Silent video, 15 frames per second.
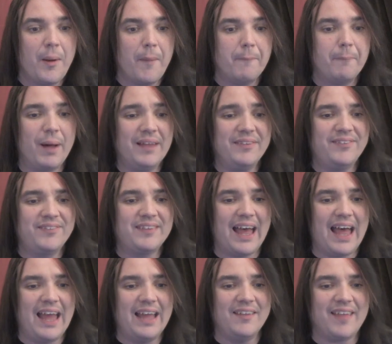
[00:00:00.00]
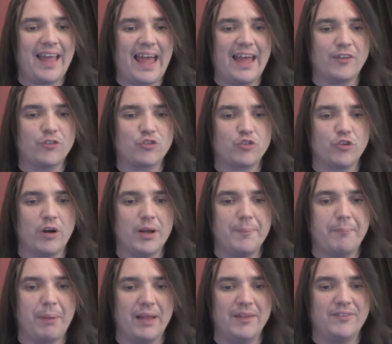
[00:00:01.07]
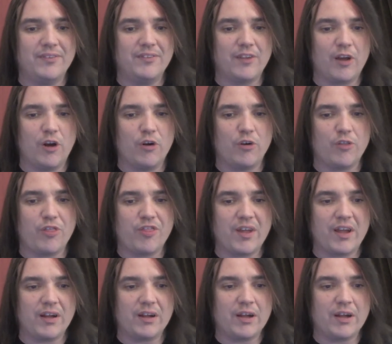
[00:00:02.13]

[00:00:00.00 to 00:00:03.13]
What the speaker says: Bus-sized asteroid buzzes Earth,